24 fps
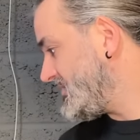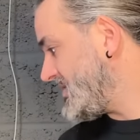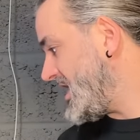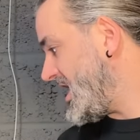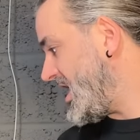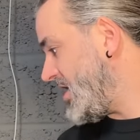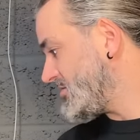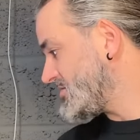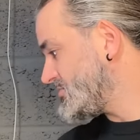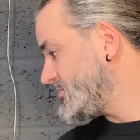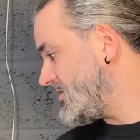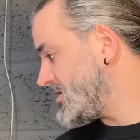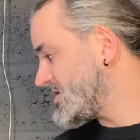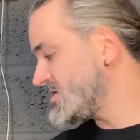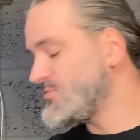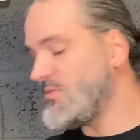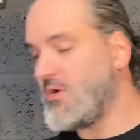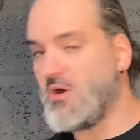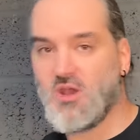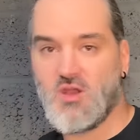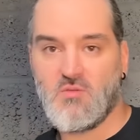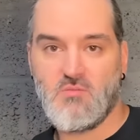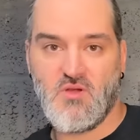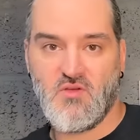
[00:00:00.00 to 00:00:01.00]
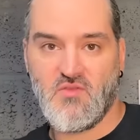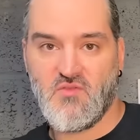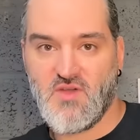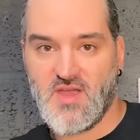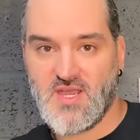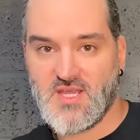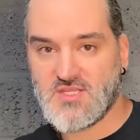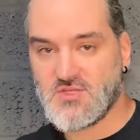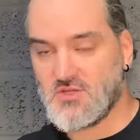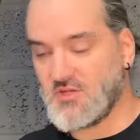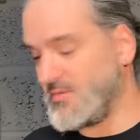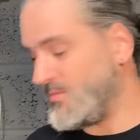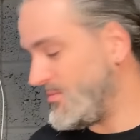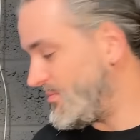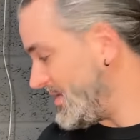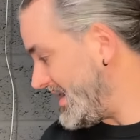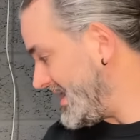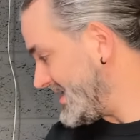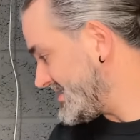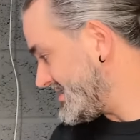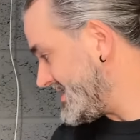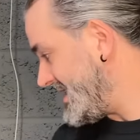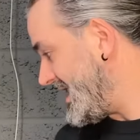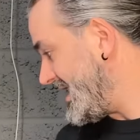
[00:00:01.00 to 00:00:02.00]
It helps put a smile on my face on a
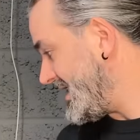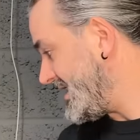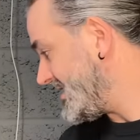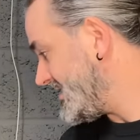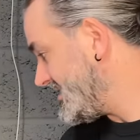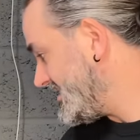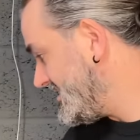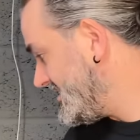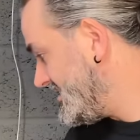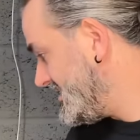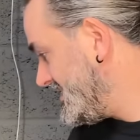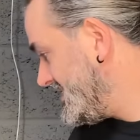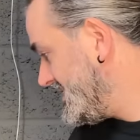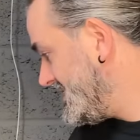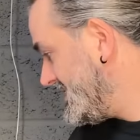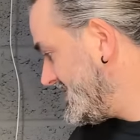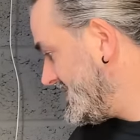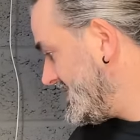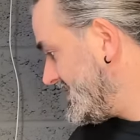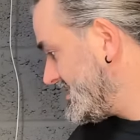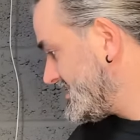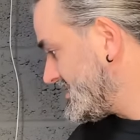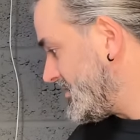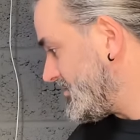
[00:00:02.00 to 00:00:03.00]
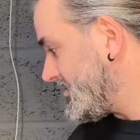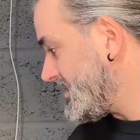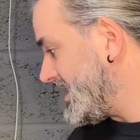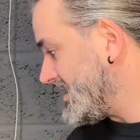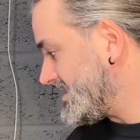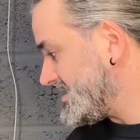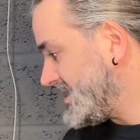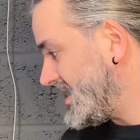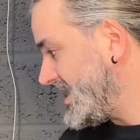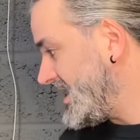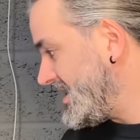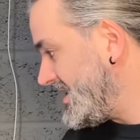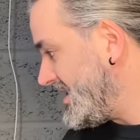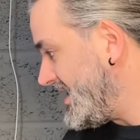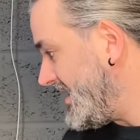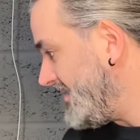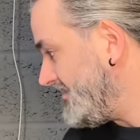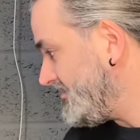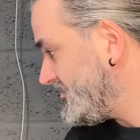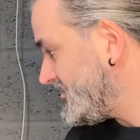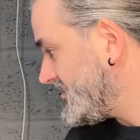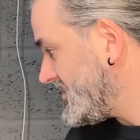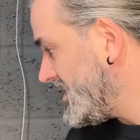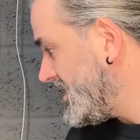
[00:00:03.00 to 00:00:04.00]
bad day. So I'm glad to hear that.
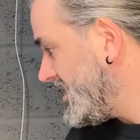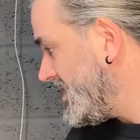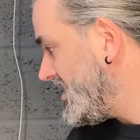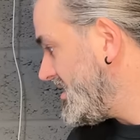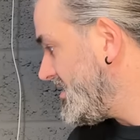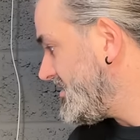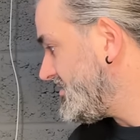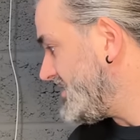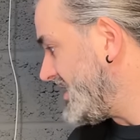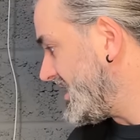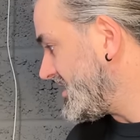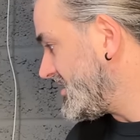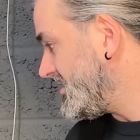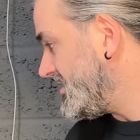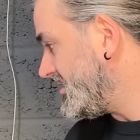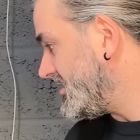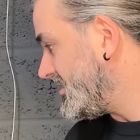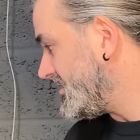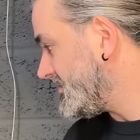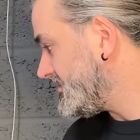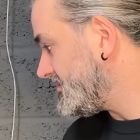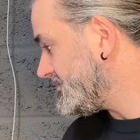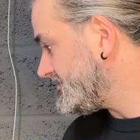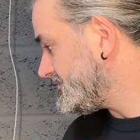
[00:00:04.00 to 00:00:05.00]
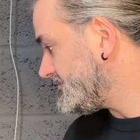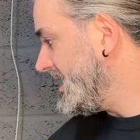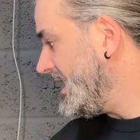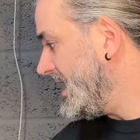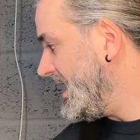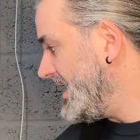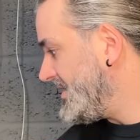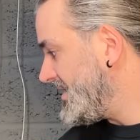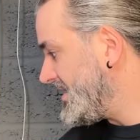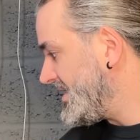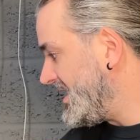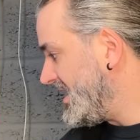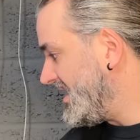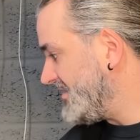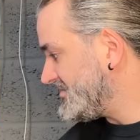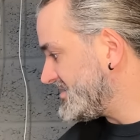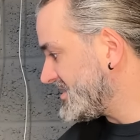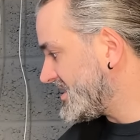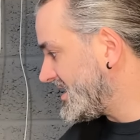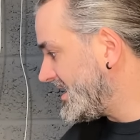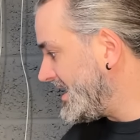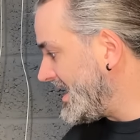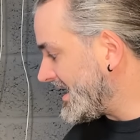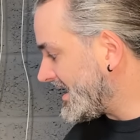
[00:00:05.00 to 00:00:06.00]
Thank you. And then I have to
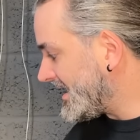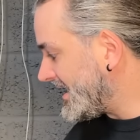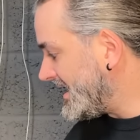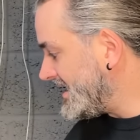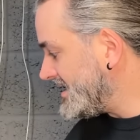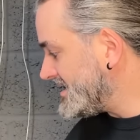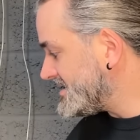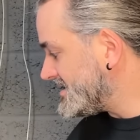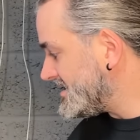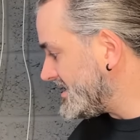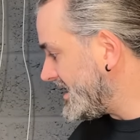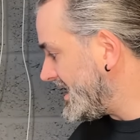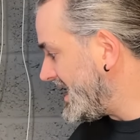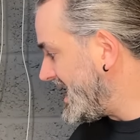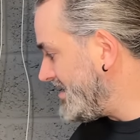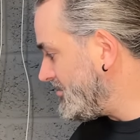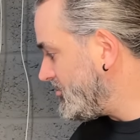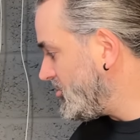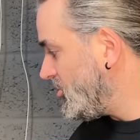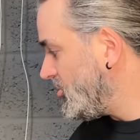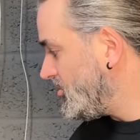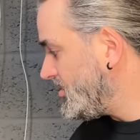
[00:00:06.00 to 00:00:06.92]
click into the label